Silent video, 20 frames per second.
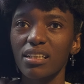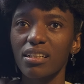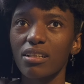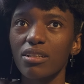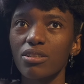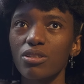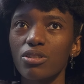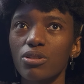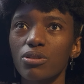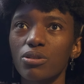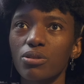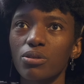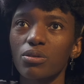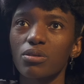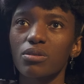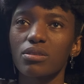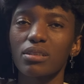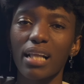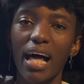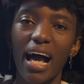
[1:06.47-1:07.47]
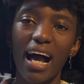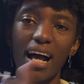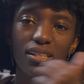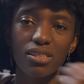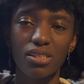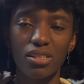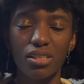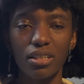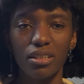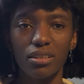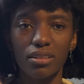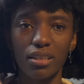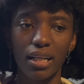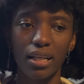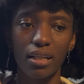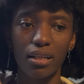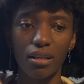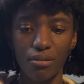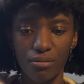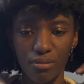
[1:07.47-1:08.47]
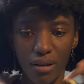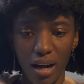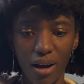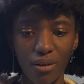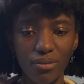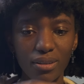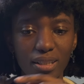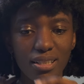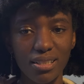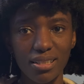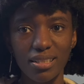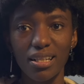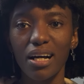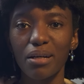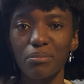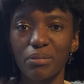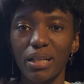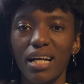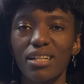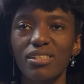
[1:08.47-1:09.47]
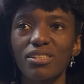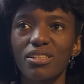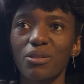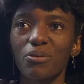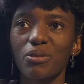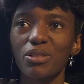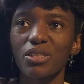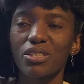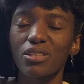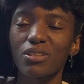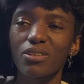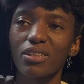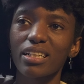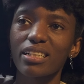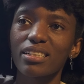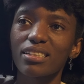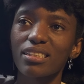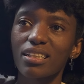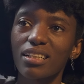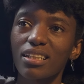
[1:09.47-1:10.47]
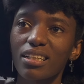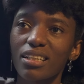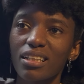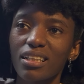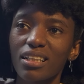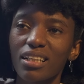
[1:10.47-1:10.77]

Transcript: until last year, like around this time last year, which is crazy.